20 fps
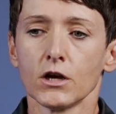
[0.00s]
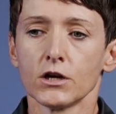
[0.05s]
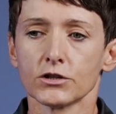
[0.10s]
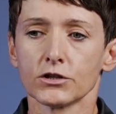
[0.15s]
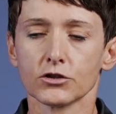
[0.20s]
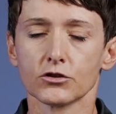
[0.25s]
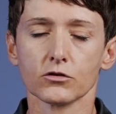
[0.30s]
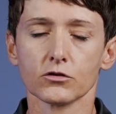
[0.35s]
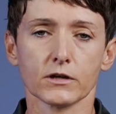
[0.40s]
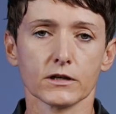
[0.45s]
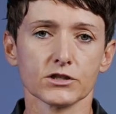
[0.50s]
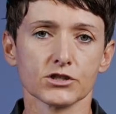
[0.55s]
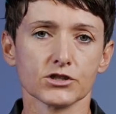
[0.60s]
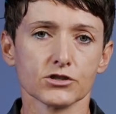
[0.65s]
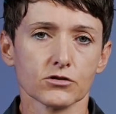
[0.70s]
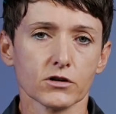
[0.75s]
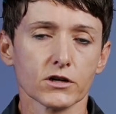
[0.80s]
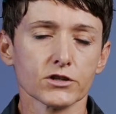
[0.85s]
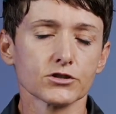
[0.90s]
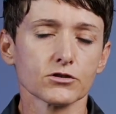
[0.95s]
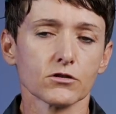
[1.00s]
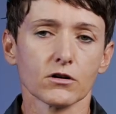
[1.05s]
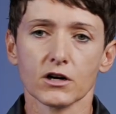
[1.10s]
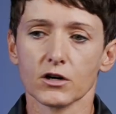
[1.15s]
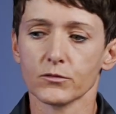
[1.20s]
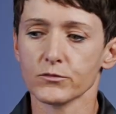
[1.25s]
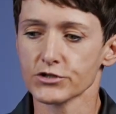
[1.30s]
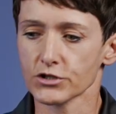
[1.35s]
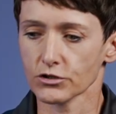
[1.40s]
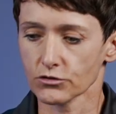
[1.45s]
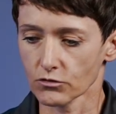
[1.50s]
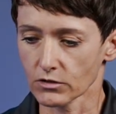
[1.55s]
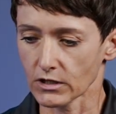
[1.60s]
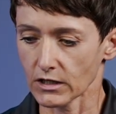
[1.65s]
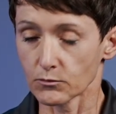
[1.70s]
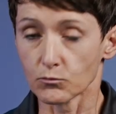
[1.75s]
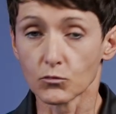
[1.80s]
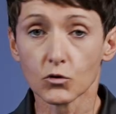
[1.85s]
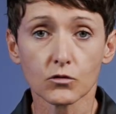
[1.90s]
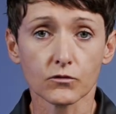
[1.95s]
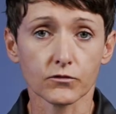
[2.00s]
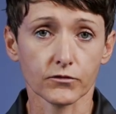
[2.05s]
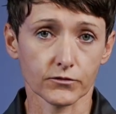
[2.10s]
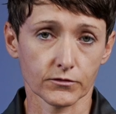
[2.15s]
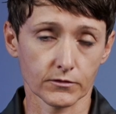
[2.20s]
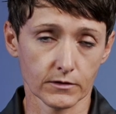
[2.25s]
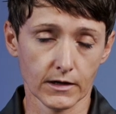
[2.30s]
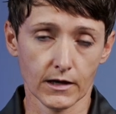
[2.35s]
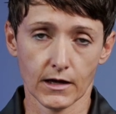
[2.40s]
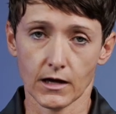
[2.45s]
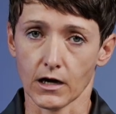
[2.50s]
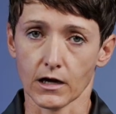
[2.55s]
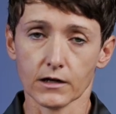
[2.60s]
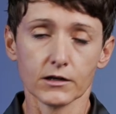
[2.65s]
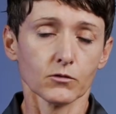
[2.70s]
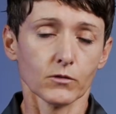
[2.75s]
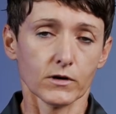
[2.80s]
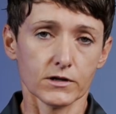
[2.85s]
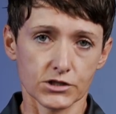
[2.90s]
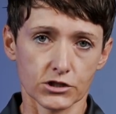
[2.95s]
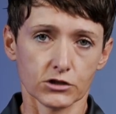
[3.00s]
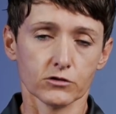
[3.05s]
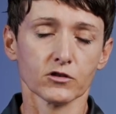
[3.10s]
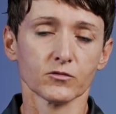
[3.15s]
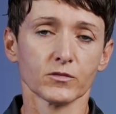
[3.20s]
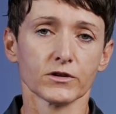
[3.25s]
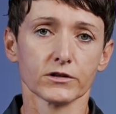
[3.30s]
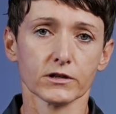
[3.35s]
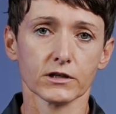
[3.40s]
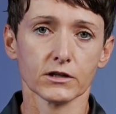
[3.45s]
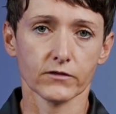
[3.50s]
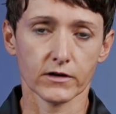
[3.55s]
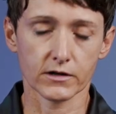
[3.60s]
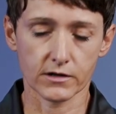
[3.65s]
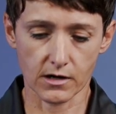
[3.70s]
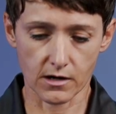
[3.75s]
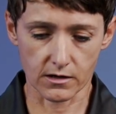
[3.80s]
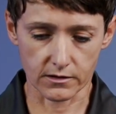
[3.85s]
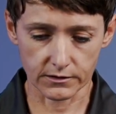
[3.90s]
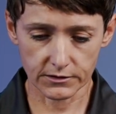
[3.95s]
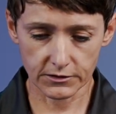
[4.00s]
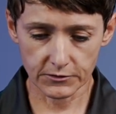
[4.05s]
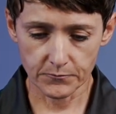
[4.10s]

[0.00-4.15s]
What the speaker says: that you can stretch your arms, that you can move. Otherwise, it will be really very hard.